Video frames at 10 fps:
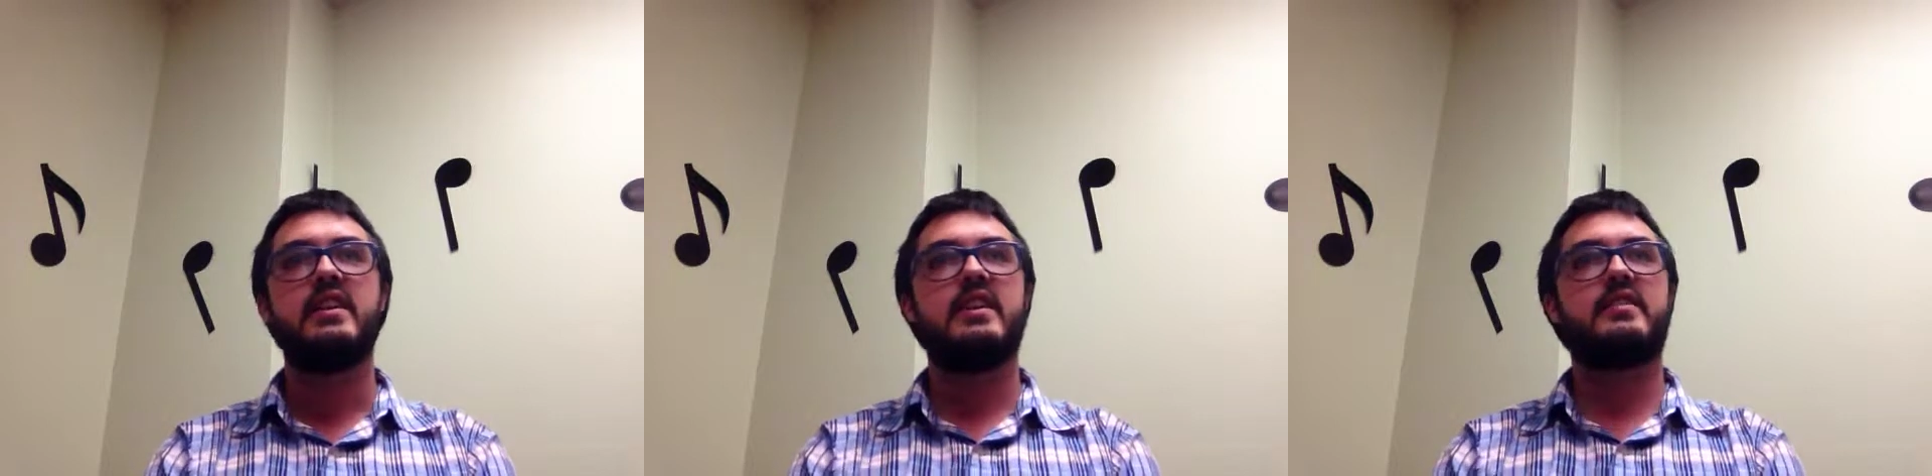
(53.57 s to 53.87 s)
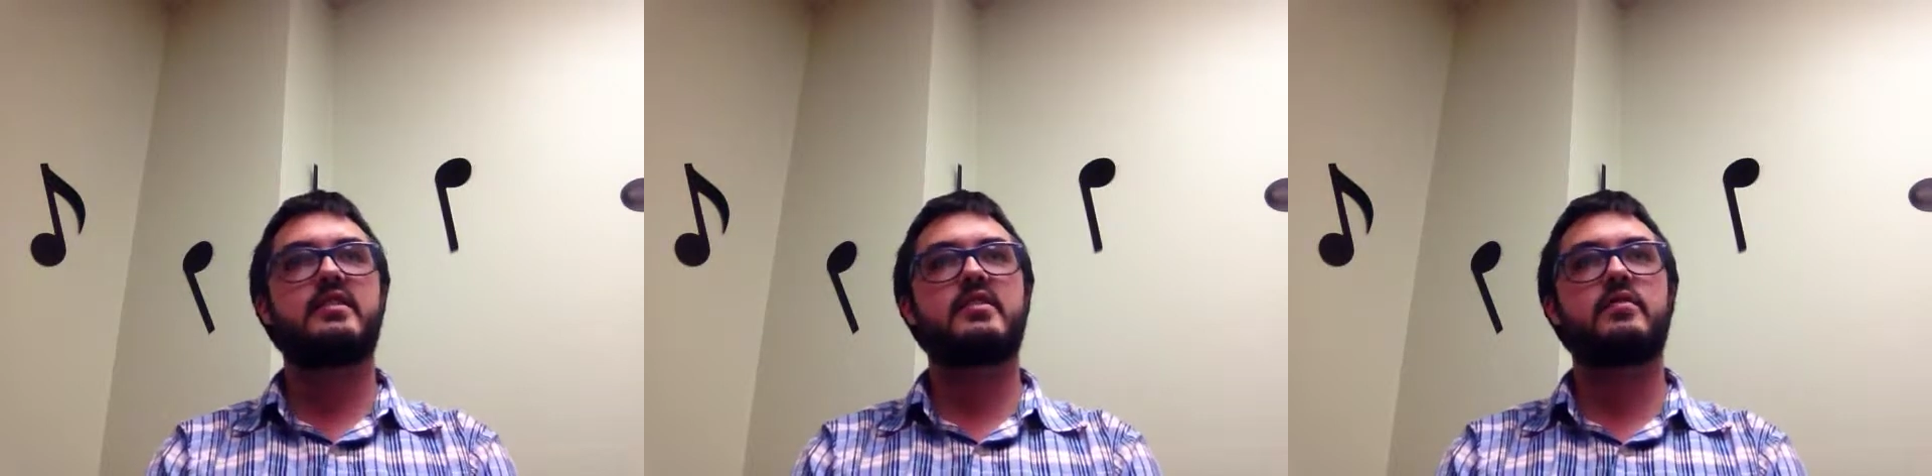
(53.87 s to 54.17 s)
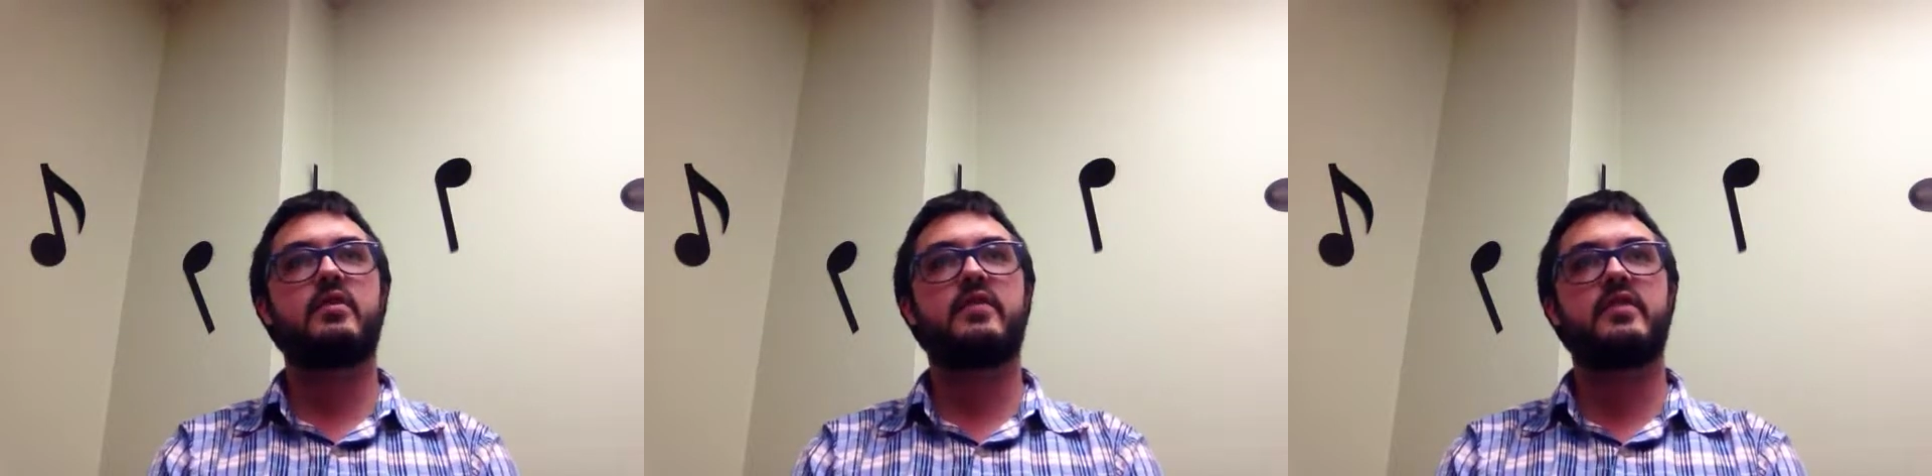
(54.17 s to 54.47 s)
It's a
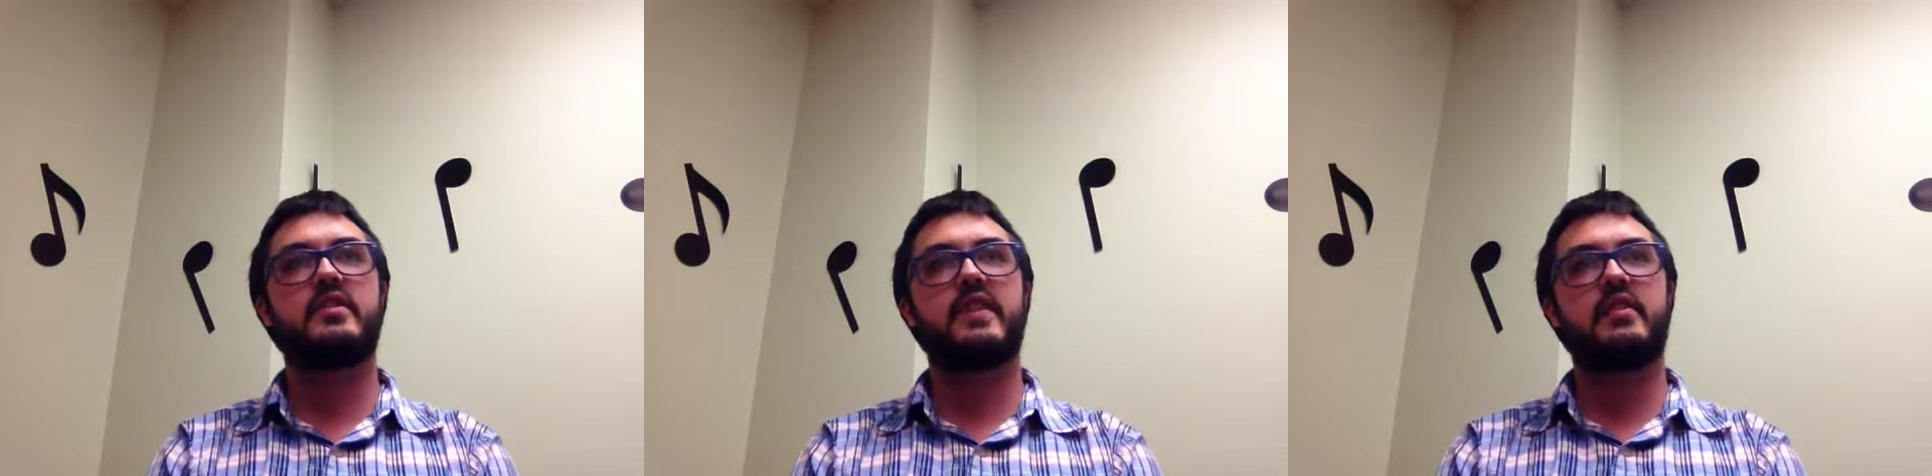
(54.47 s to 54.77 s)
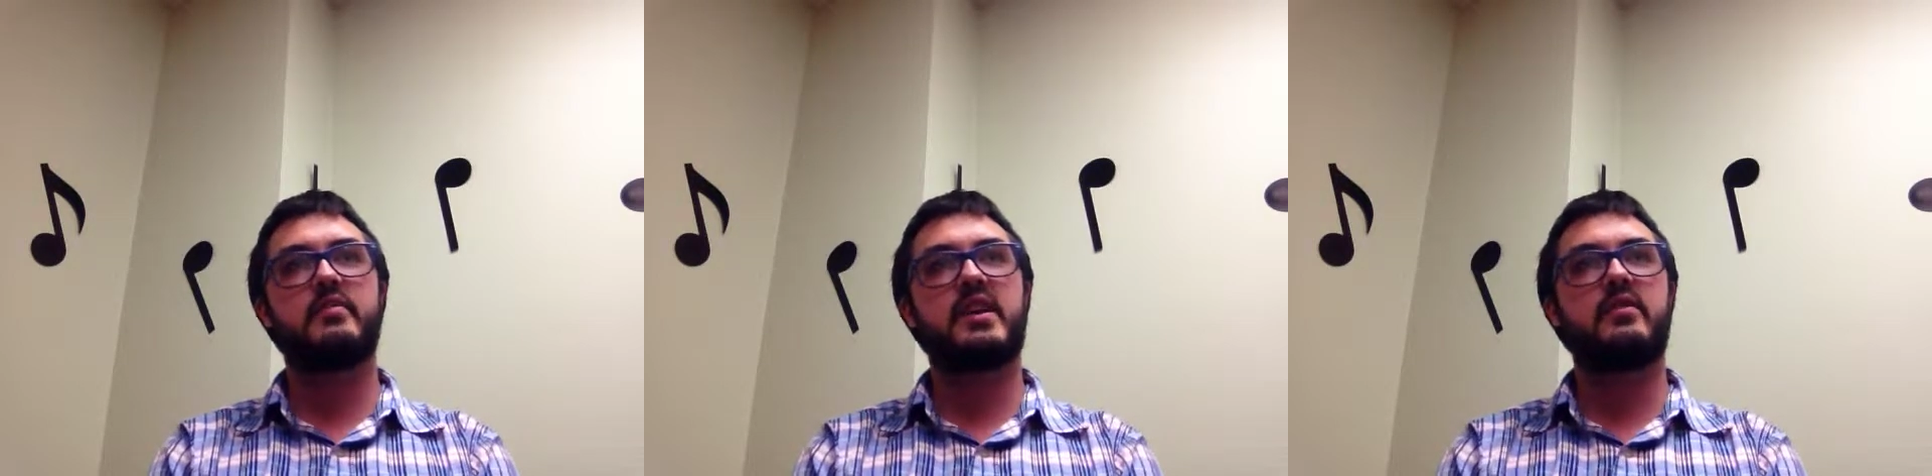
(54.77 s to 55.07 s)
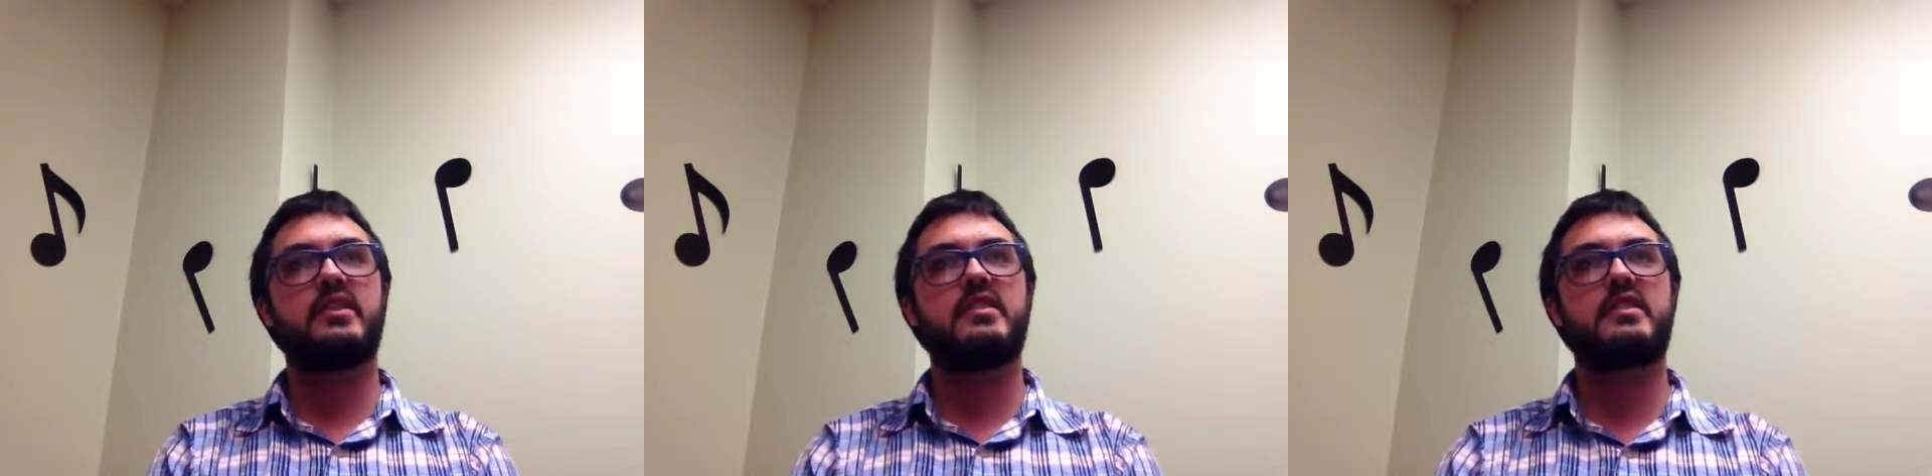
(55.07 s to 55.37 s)
school for
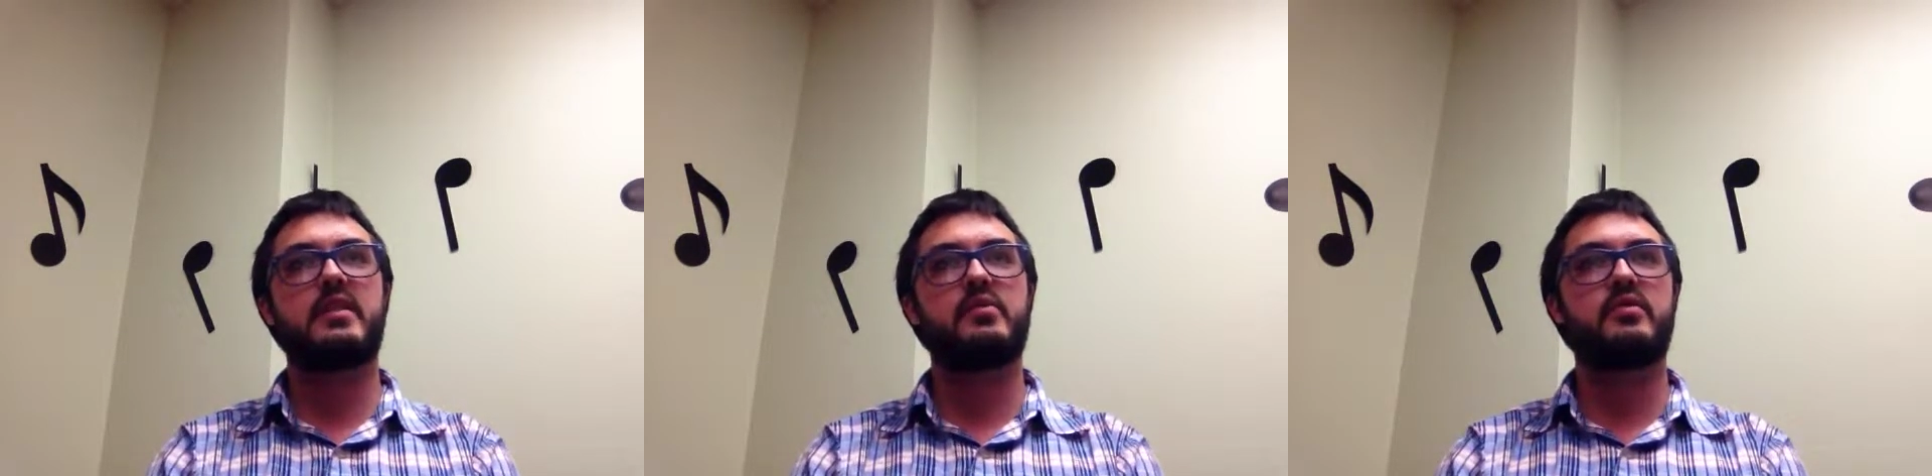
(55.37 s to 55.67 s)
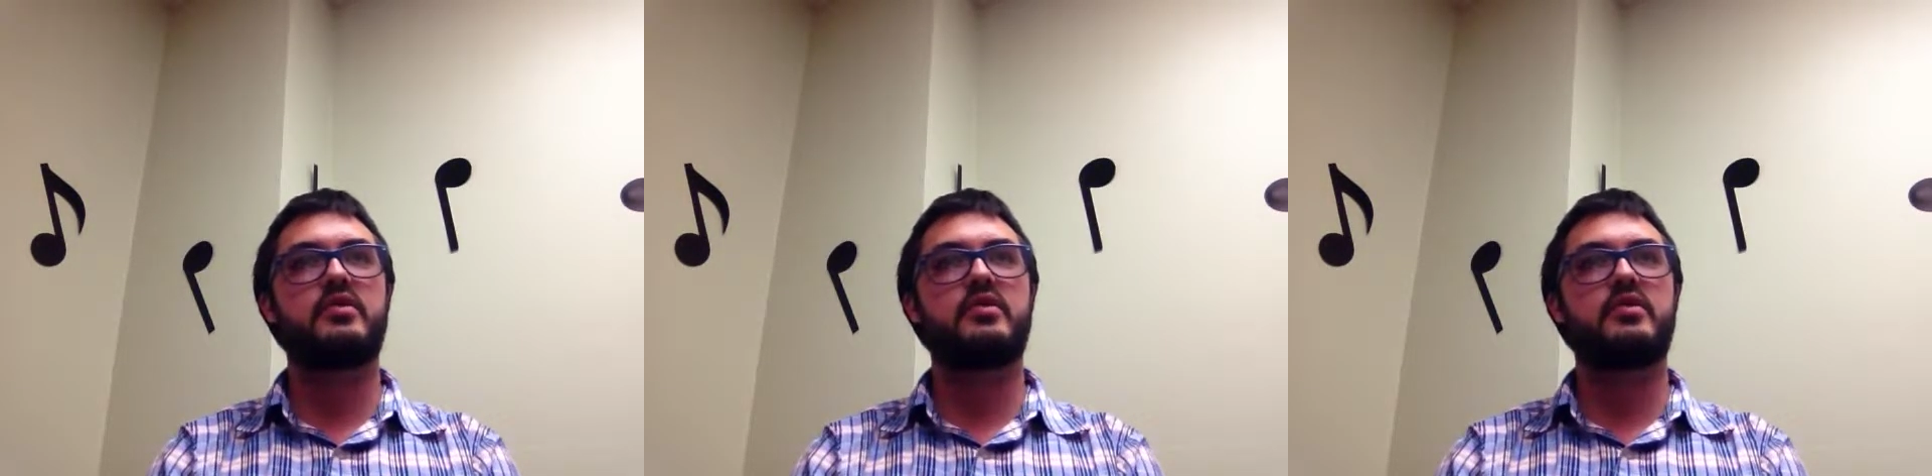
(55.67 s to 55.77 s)
developmentally disabled